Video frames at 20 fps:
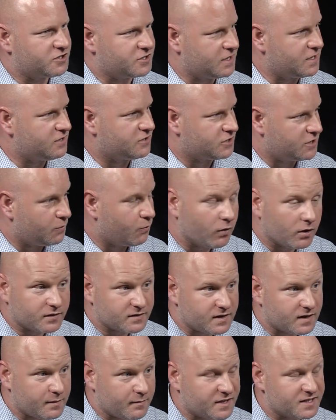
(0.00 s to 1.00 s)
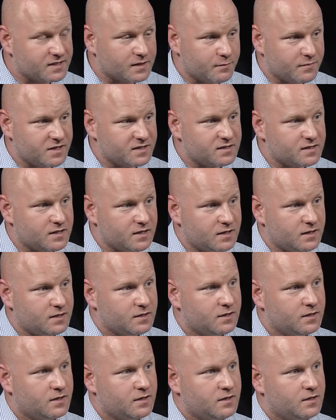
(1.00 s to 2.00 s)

She, she worked at MSNBC.